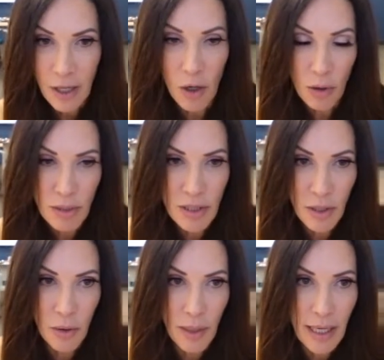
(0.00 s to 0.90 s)
It's
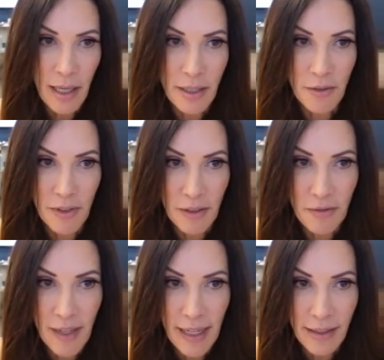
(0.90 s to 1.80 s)
also harder for the
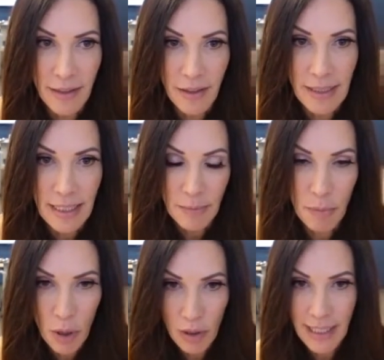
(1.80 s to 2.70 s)
fact that it's
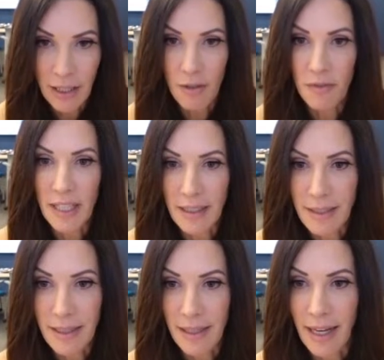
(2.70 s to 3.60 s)
pulling off the
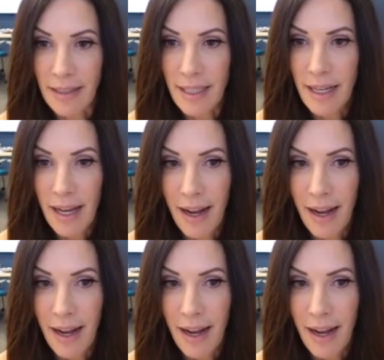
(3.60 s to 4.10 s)
internet